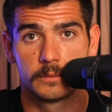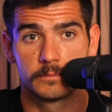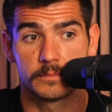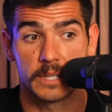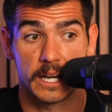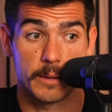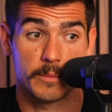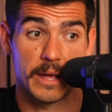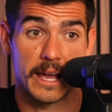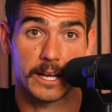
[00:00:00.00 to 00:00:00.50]

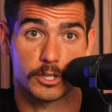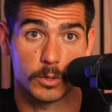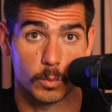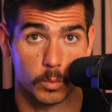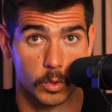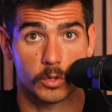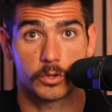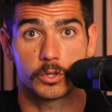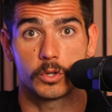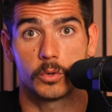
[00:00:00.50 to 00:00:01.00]
that I'm actually
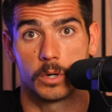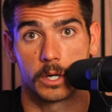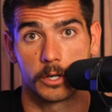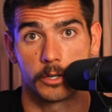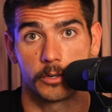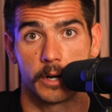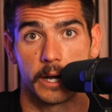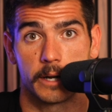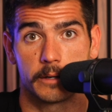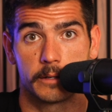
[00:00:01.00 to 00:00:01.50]
worth
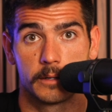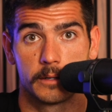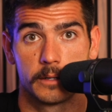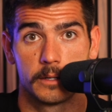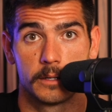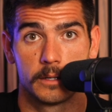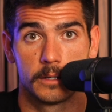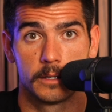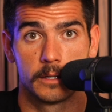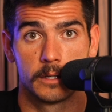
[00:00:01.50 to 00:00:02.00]
$200,000. You
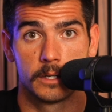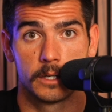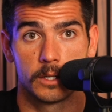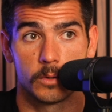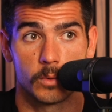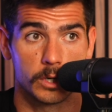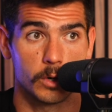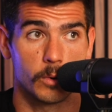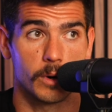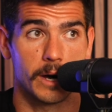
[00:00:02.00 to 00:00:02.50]

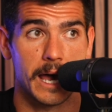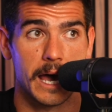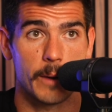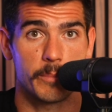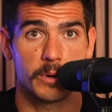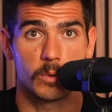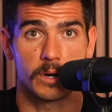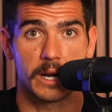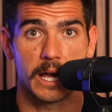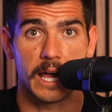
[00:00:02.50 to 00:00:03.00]
want to know what
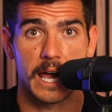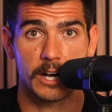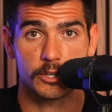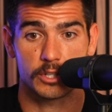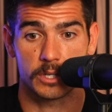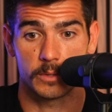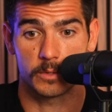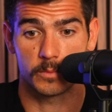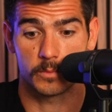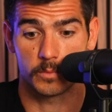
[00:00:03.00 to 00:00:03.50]
happened when I
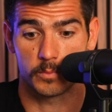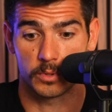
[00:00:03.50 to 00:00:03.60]
actually